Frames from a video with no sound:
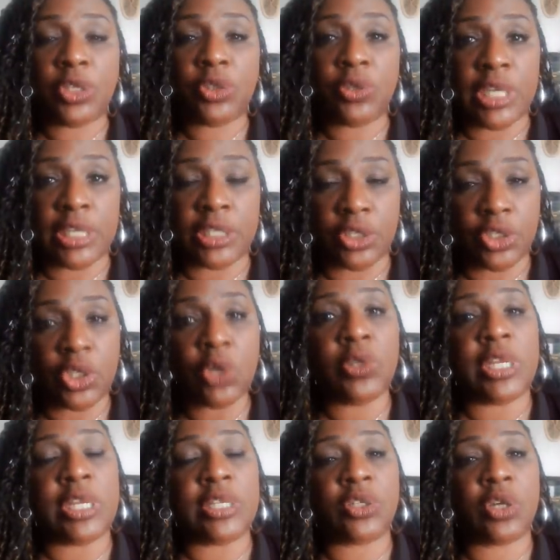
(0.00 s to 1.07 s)
need to do
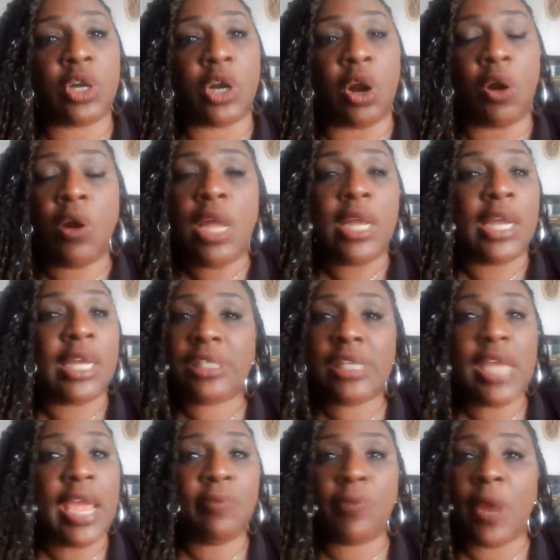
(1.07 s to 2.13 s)
to this girl because she
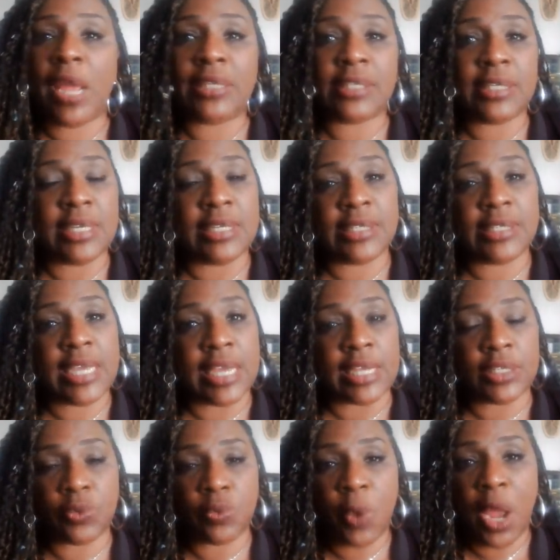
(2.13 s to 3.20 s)
ain't raising these
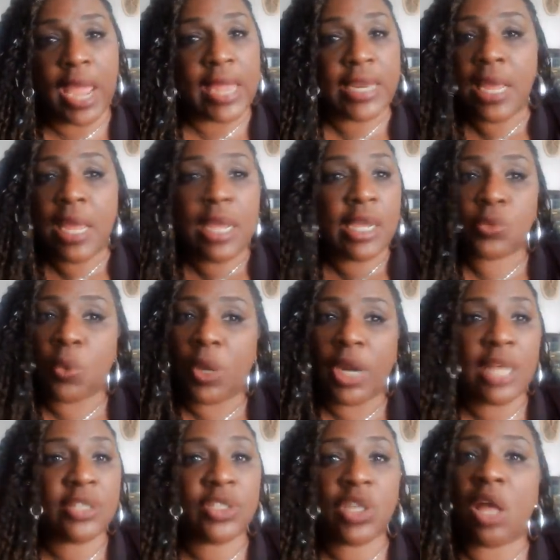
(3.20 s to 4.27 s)
kids right. Because what
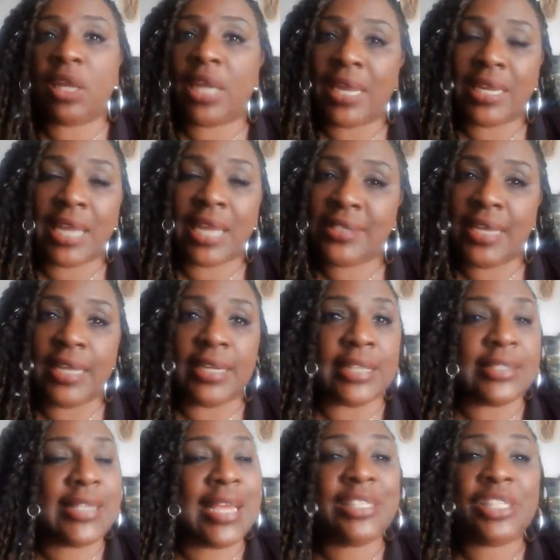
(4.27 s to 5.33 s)
I saw, like I said,
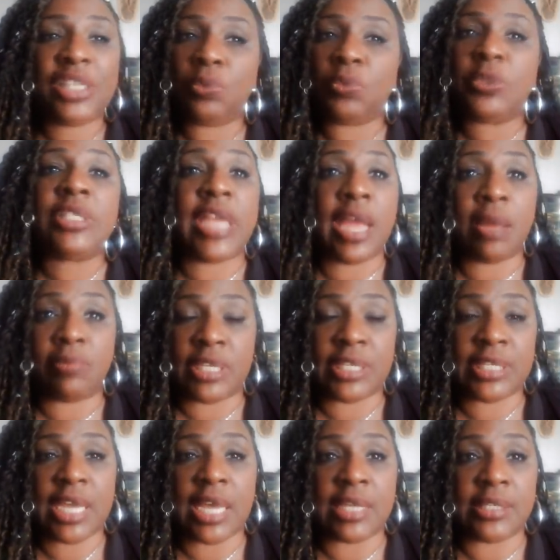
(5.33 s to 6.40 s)
like that shit was damn
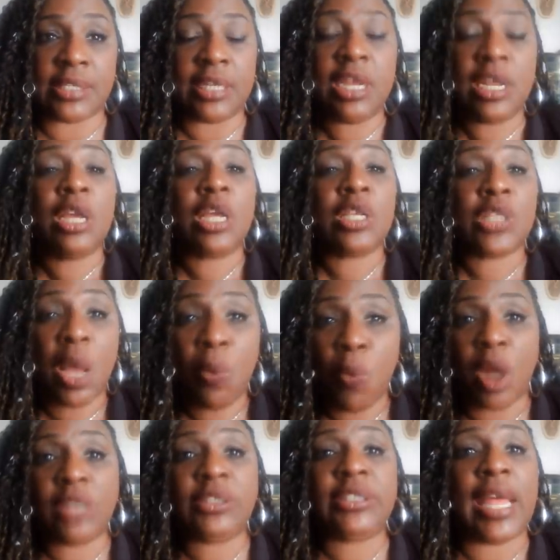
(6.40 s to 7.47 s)
disgusting. Because I
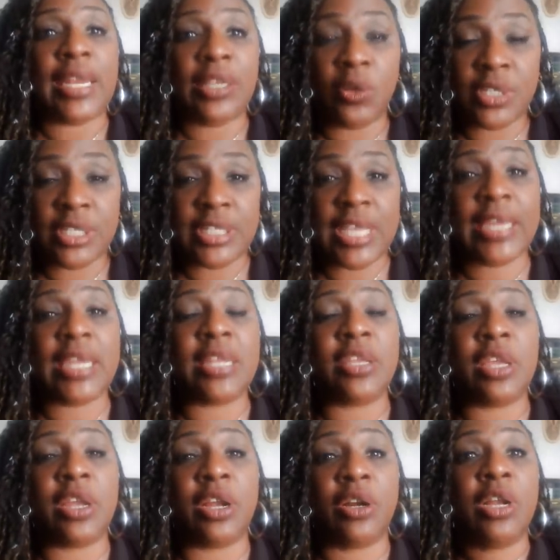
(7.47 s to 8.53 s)
watched that little second
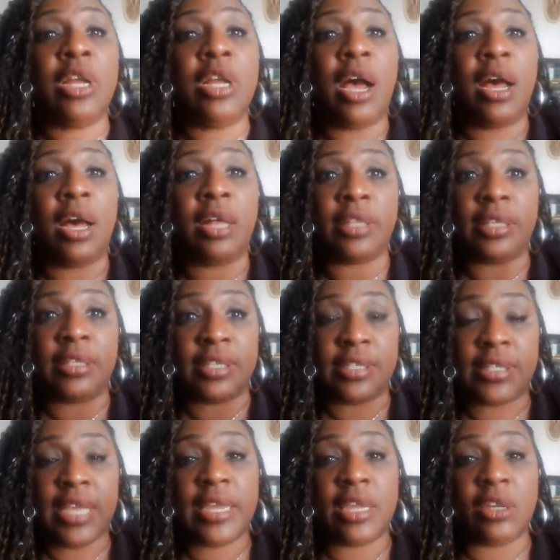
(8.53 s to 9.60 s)
year, uh, the, the
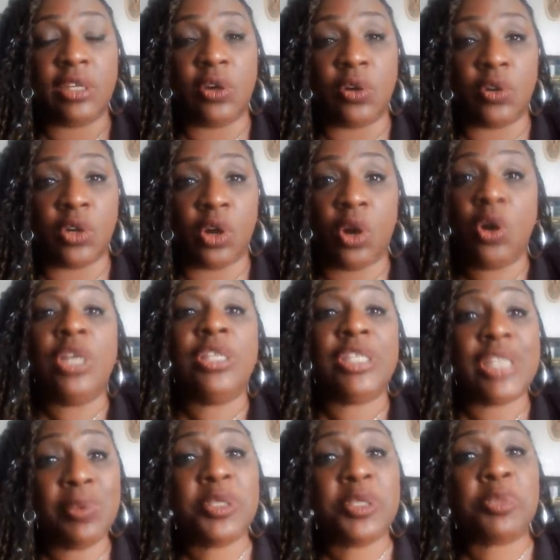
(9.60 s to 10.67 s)
second little girl,
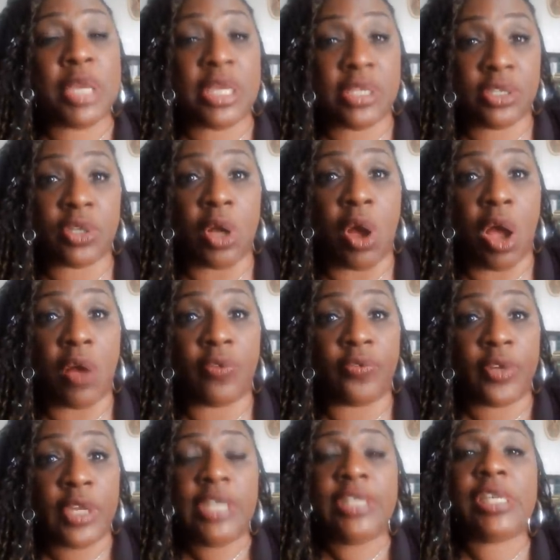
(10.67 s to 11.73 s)
she was pissed off.
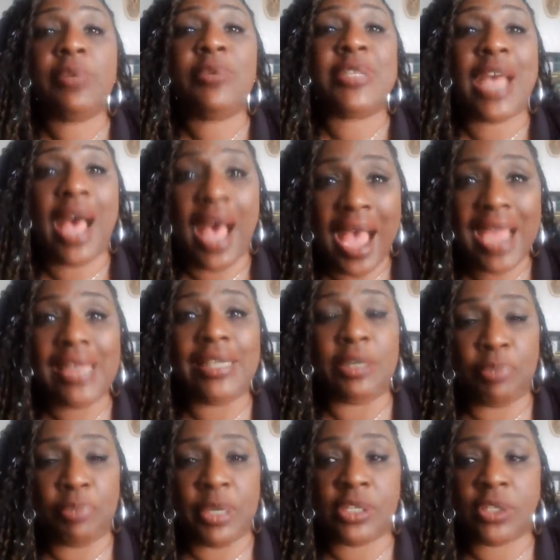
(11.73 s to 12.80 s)
She was highly
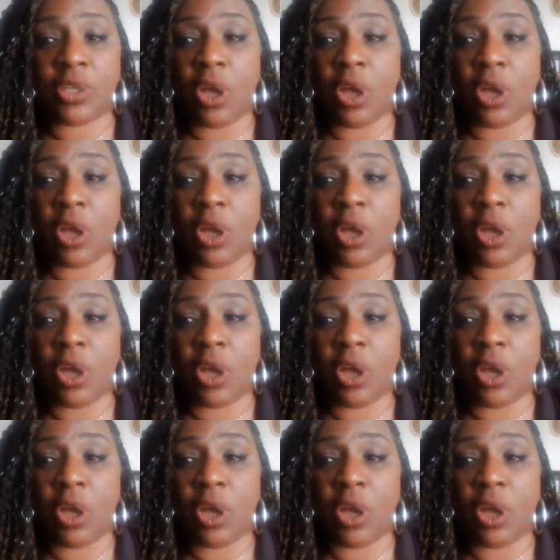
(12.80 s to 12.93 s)
pissed